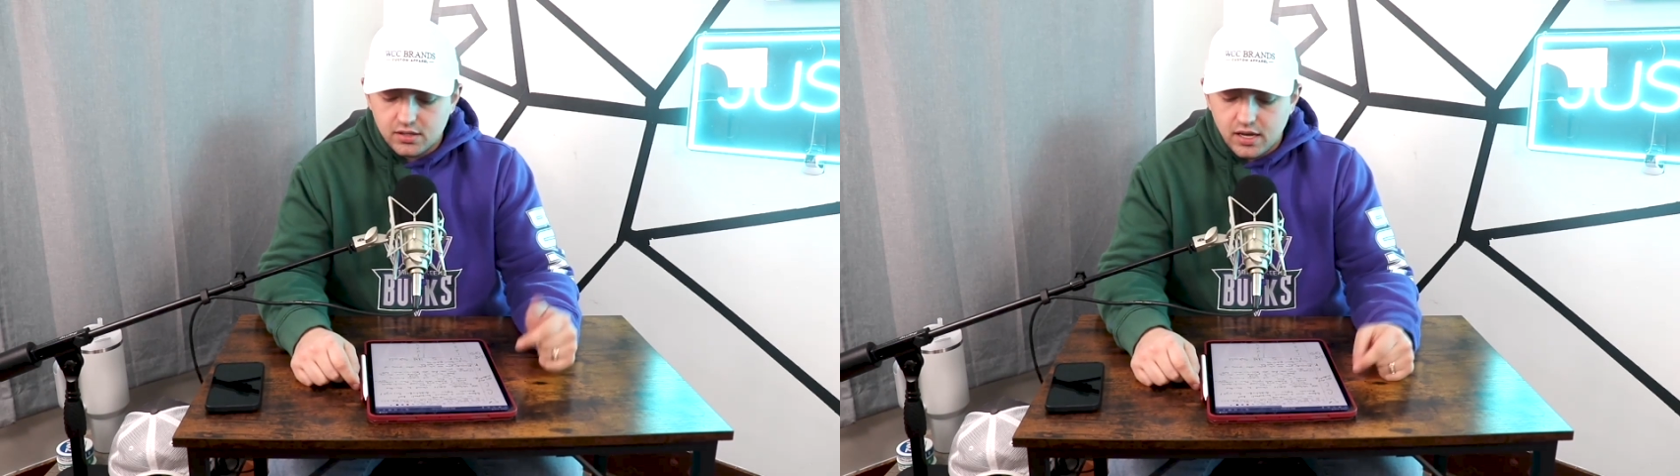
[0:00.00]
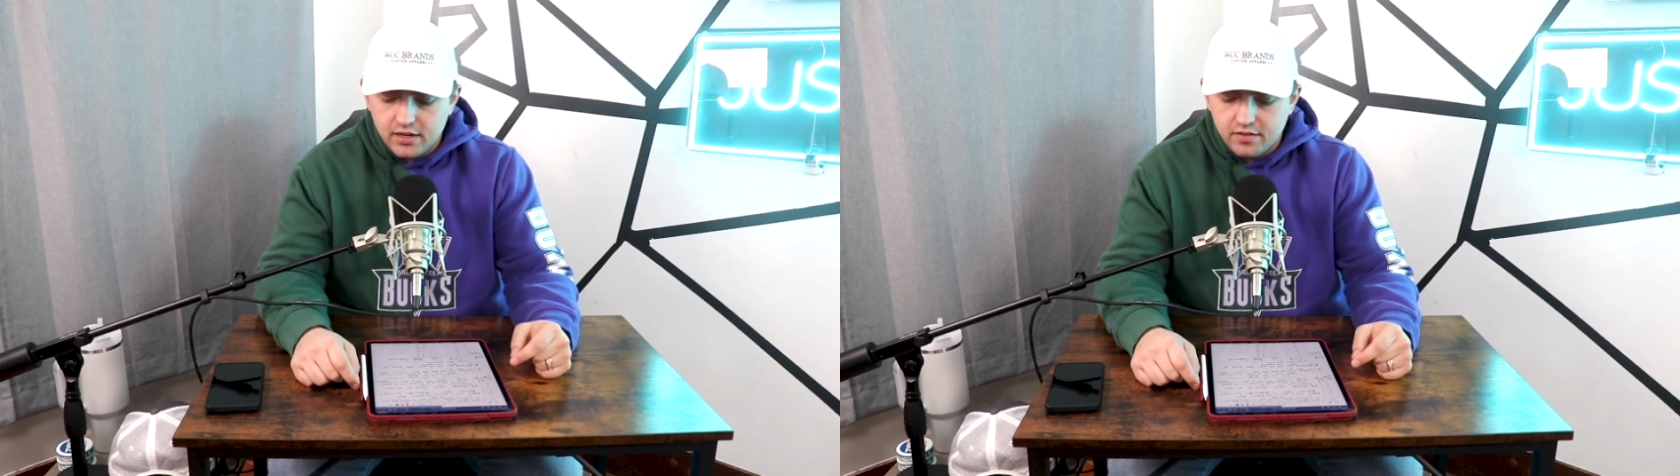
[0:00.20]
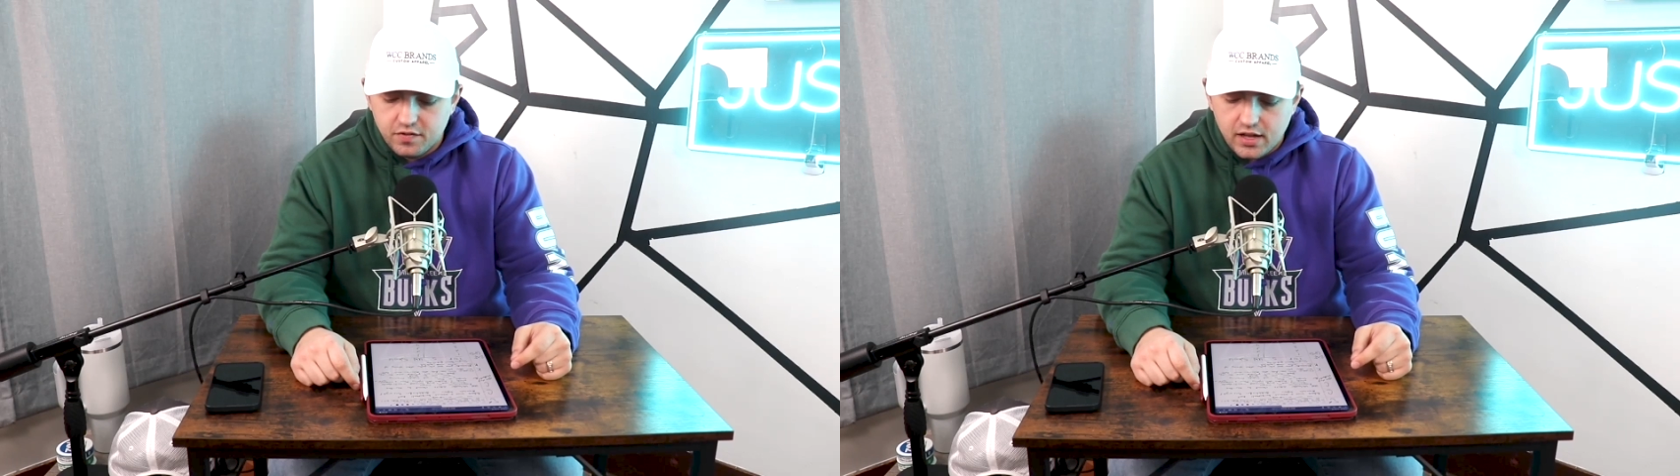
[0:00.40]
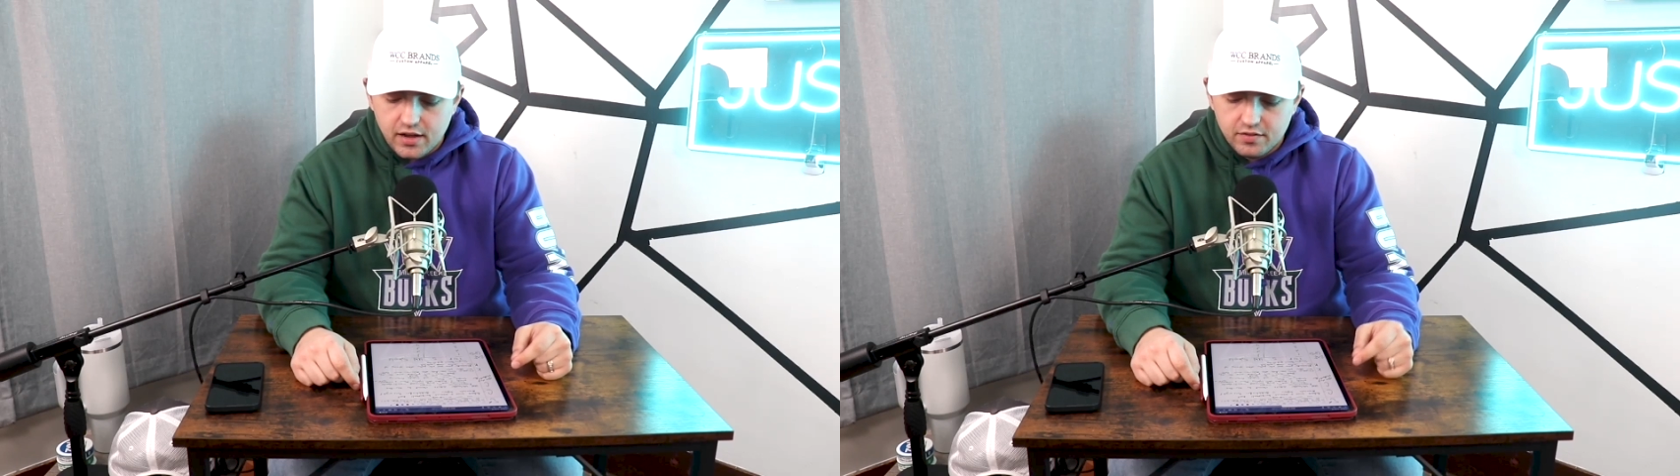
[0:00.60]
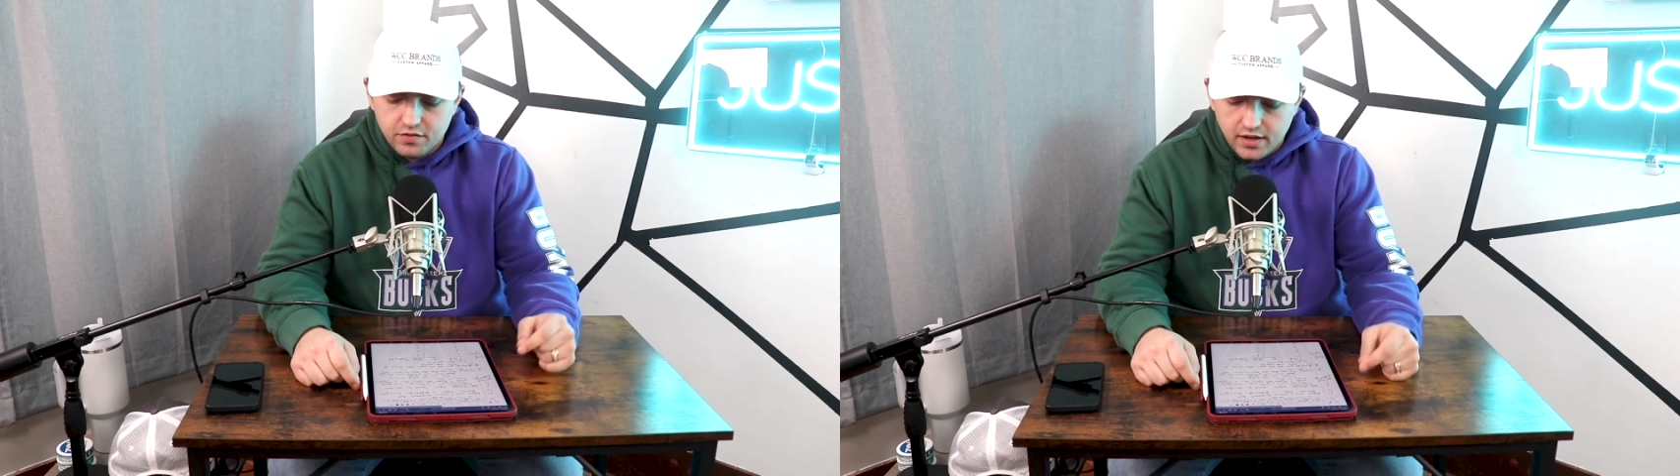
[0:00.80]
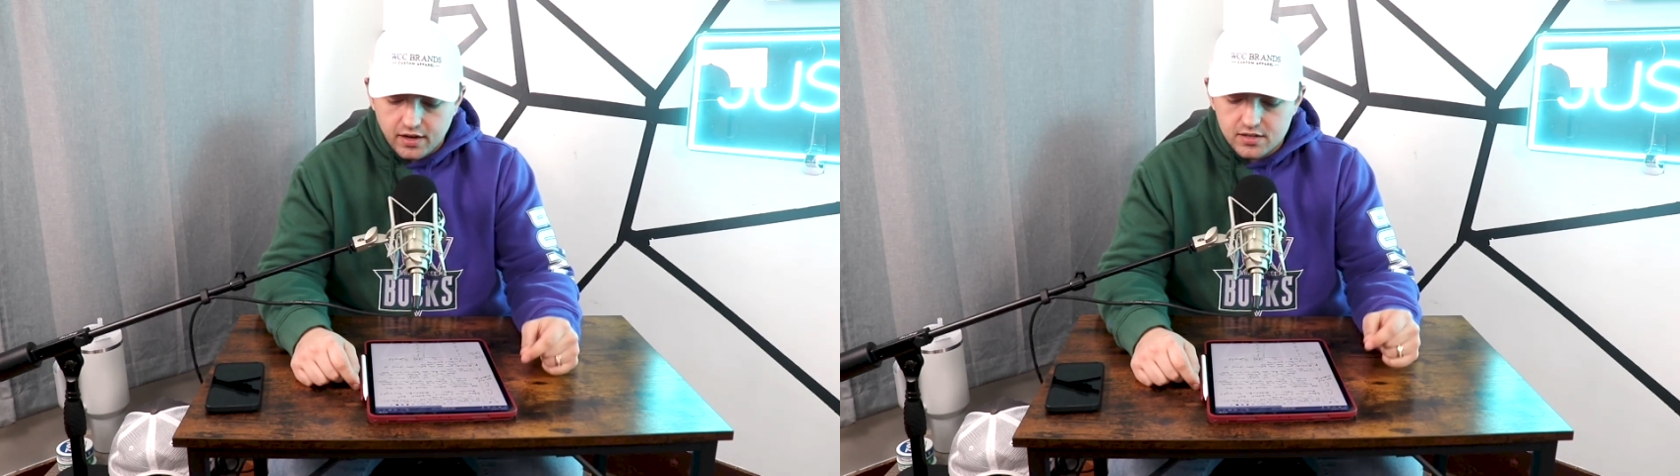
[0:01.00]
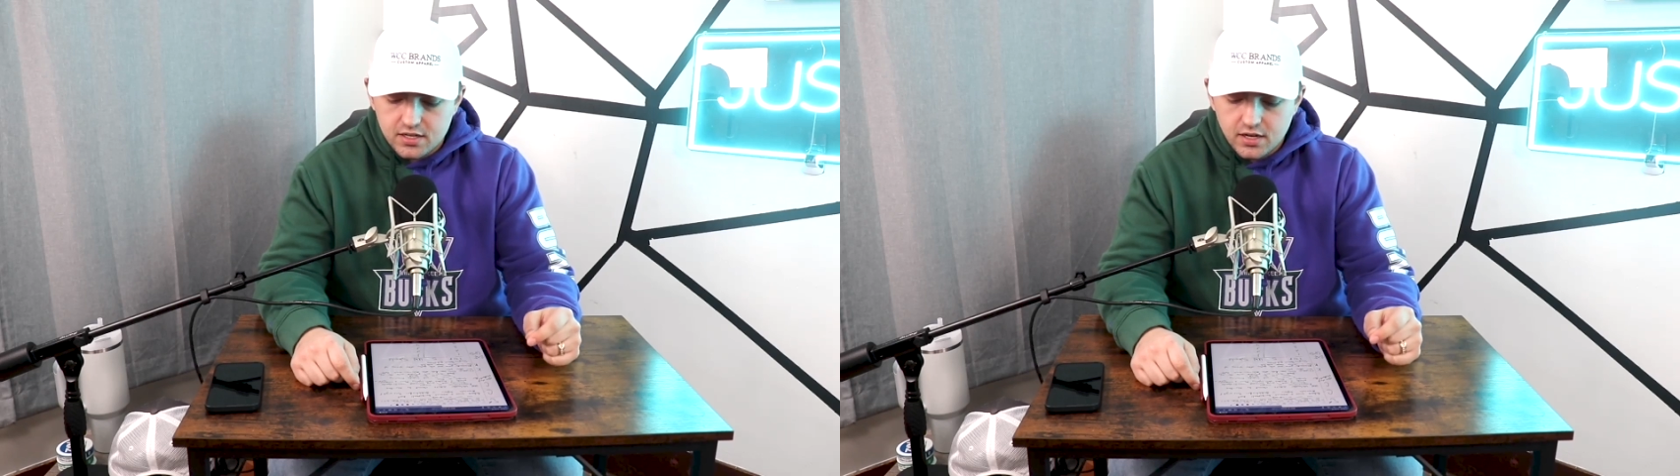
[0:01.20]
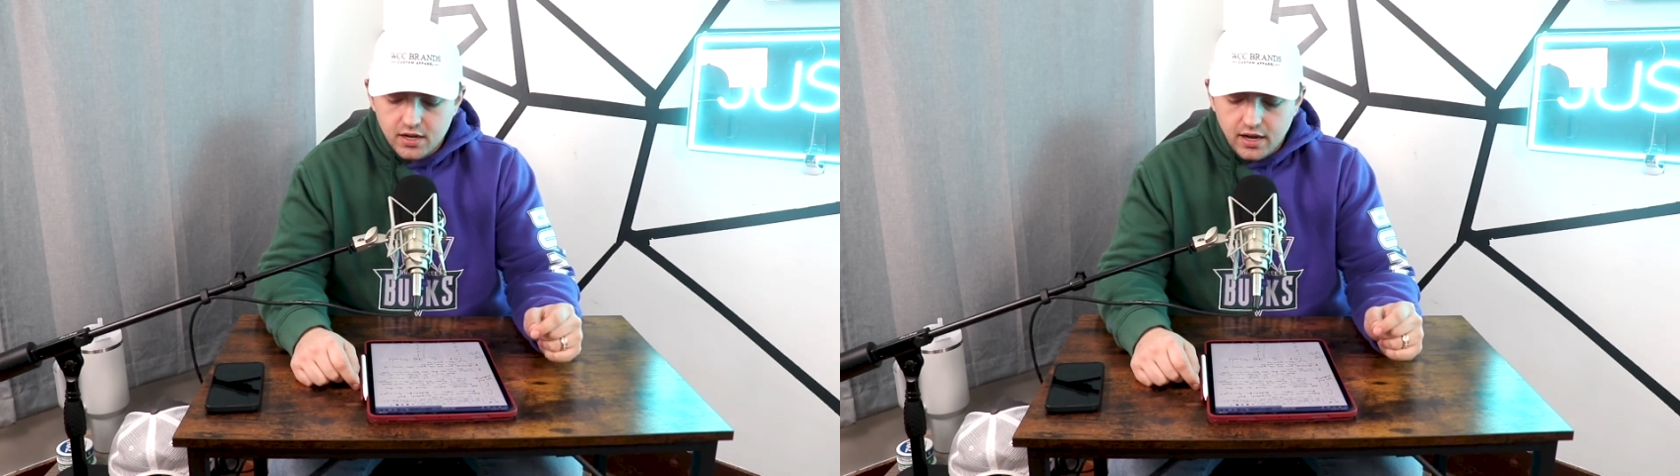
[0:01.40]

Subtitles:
lighting flares,